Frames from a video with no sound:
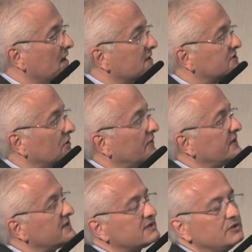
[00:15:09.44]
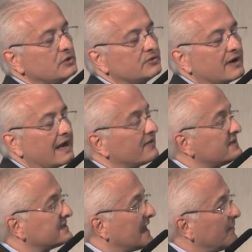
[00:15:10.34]
So this new drug,
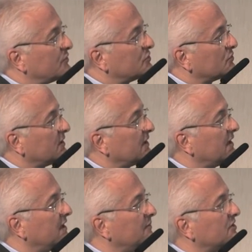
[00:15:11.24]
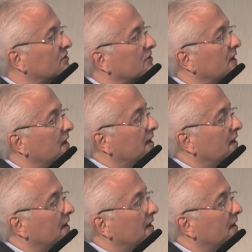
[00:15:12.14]
this type two inhibitor,